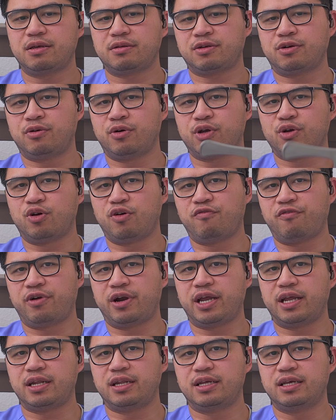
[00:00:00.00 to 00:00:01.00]
Going over
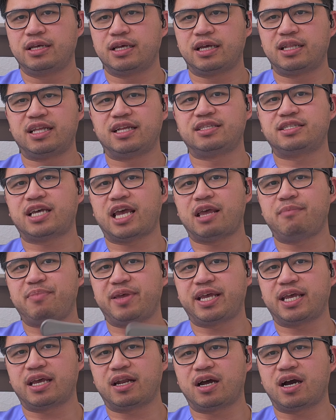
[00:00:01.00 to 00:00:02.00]
it and then
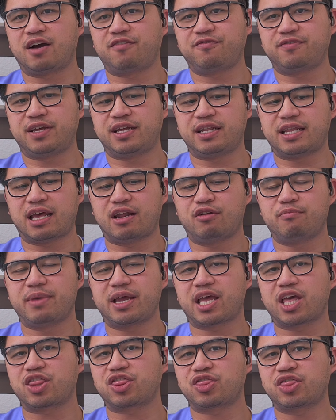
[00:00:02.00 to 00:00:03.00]
taping it off, and that'll
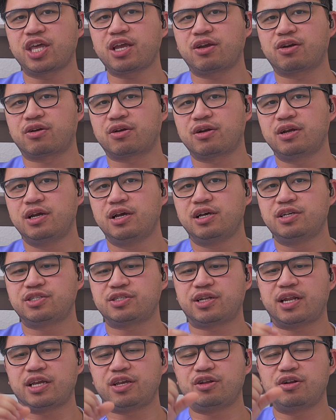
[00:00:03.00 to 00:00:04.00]
make it thicker
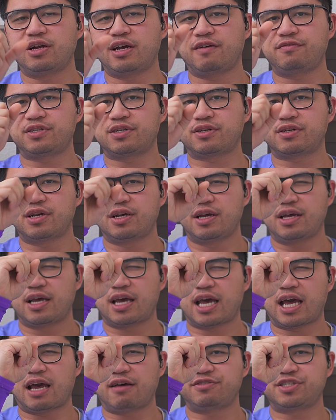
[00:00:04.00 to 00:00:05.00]
so that you don't have to
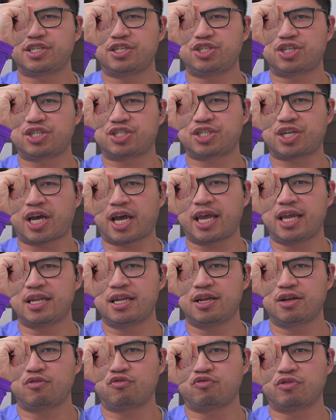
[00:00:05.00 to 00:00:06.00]
have such a tight
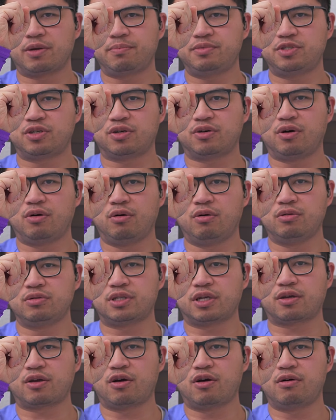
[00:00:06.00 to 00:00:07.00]
grip to hold
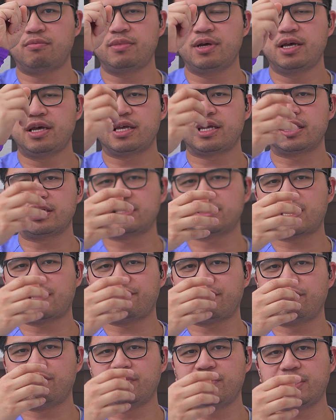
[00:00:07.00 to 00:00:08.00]
the comb. You just have
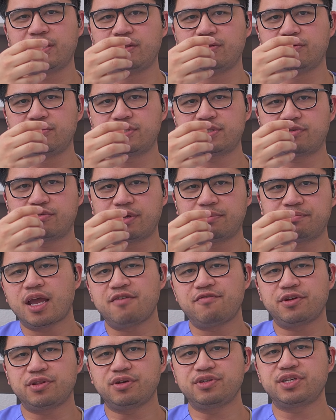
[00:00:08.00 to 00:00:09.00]
a really loose grip.
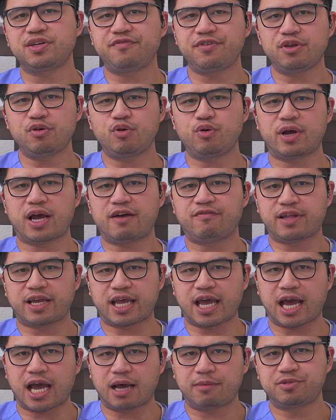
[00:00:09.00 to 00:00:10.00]
And for those of you who have like
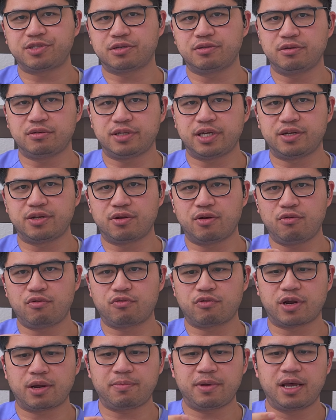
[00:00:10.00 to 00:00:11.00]
absolutely no
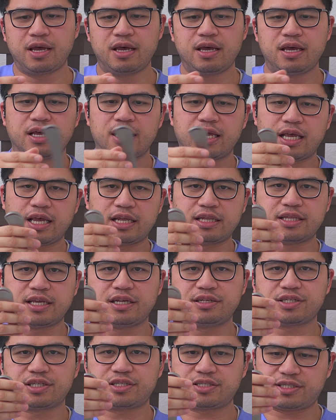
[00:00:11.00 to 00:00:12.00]
grip and
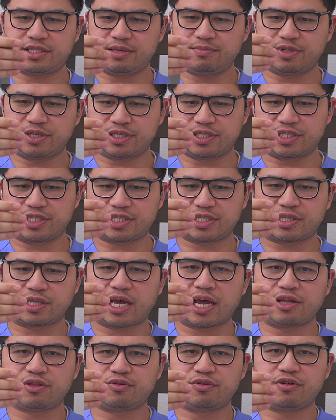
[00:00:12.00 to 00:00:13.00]
things just seem to just
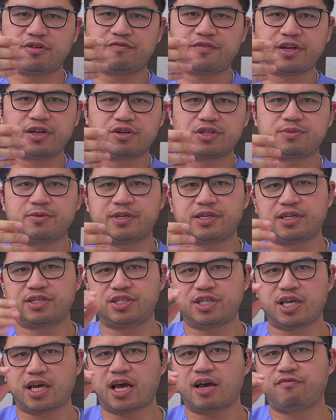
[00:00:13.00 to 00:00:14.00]
slide through your fingers because
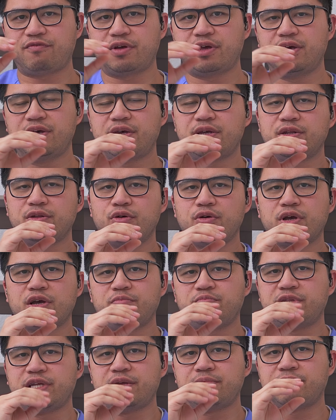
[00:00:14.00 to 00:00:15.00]
you have no
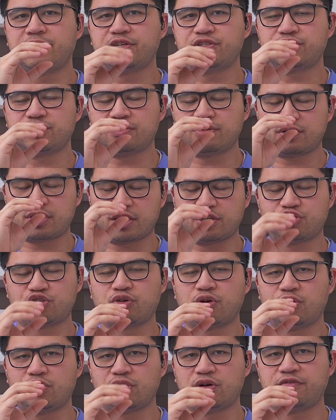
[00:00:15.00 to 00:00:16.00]
complete muscle
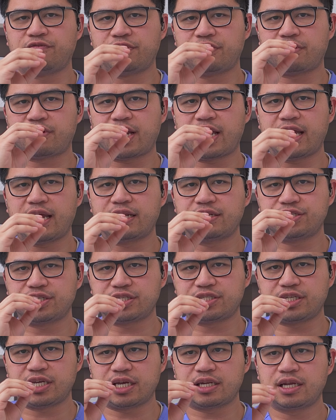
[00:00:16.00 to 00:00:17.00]
control over your hand
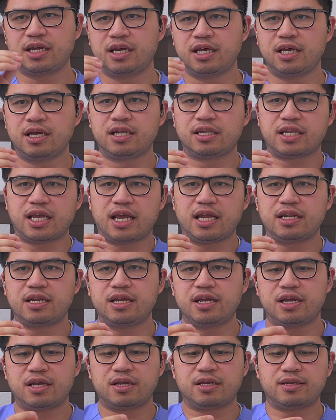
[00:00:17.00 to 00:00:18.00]
just yet, then
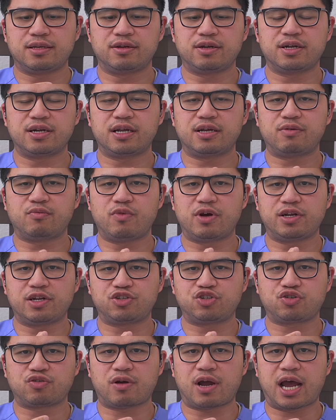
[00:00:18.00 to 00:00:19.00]
you're gonna want to
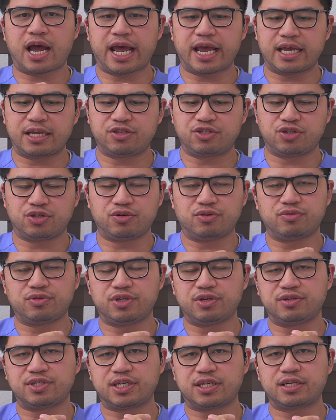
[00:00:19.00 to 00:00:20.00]
try to
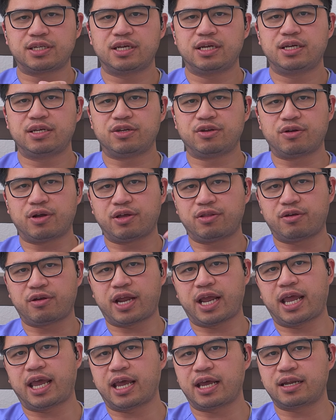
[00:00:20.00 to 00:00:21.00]
use it your other
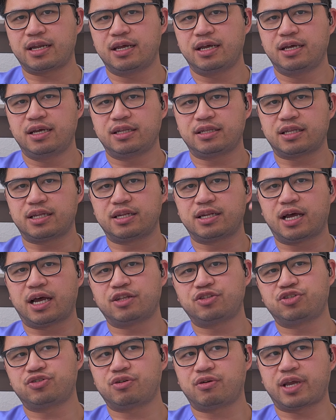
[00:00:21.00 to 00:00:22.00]
hand, the
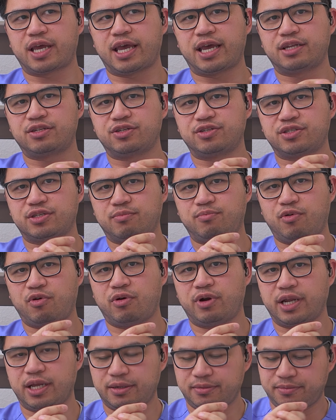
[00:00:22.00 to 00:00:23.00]
non-stroke hand, to
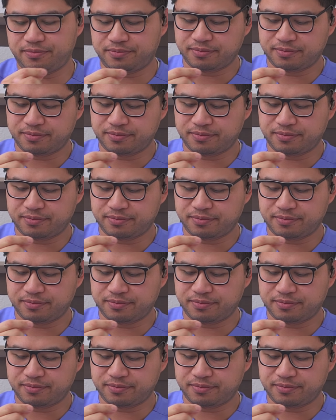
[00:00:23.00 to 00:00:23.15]
support it.